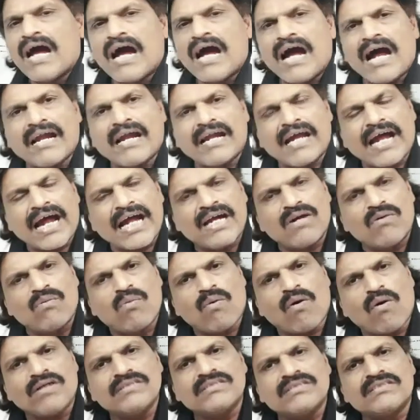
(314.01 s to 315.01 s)
and
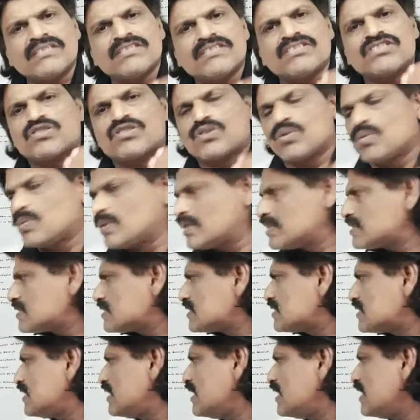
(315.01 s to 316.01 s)
advances
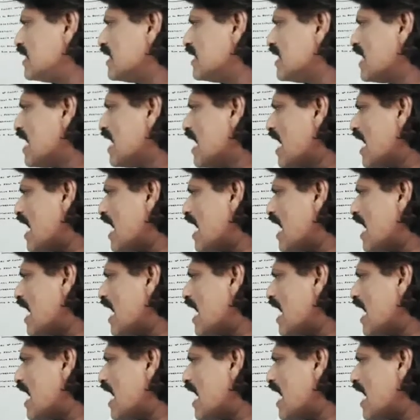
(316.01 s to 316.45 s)
towards the